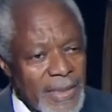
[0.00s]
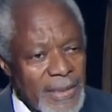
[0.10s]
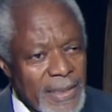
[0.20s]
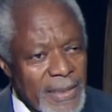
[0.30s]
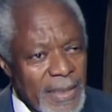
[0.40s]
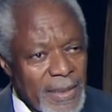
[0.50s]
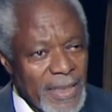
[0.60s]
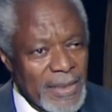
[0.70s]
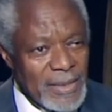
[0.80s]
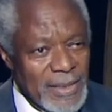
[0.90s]
No, I think
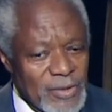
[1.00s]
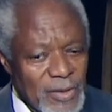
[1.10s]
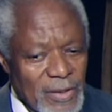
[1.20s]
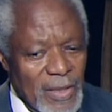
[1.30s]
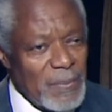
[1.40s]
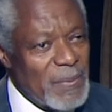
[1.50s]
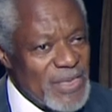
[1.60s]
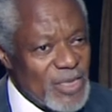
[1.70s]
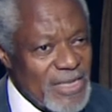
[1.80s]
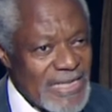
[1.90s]
it should not be
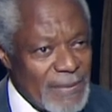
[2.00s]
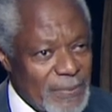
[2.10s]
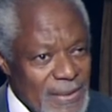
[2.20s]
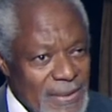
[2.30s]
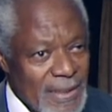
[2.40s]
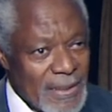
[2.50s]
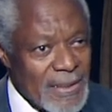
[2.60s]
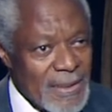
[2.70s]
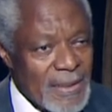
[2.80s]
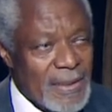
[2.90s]
misinterpreted.
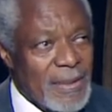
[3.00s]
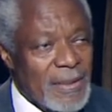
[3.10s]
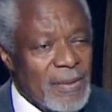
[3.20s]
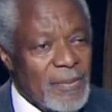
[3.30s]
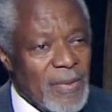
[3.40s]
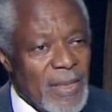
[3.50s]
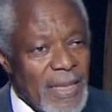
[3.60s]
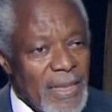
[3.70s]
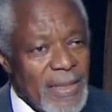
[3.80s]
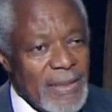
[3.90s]

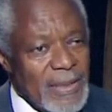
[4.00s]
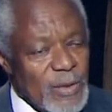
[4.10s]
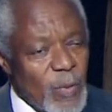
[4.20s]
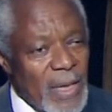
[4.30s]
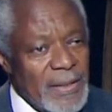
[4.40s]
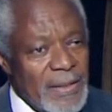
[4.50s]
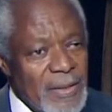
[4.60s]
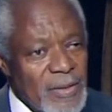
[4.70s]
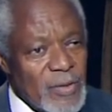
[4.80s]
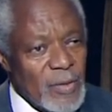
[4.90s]
It is one
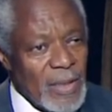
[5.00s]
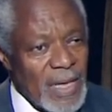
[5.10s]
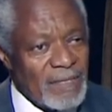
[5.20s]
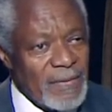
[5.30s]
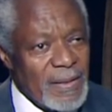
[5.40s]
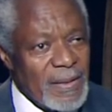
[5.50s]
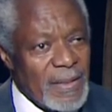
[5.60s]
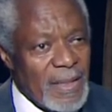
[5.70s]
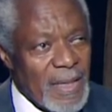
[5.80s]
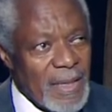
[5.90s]
thing to have
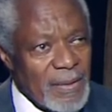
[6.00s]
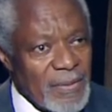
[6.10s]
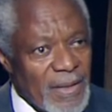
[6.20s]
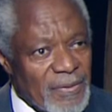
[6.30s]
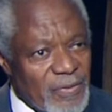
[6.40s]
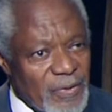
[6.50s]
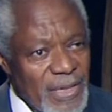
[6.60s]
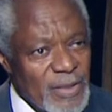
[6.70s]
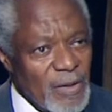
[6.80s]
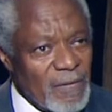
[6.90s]
the
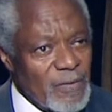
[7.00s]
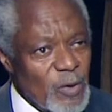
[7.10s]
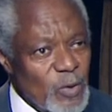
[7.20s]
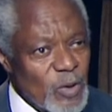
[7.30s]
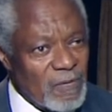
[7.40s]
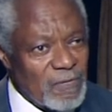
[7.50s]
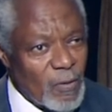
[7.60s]
threat of use of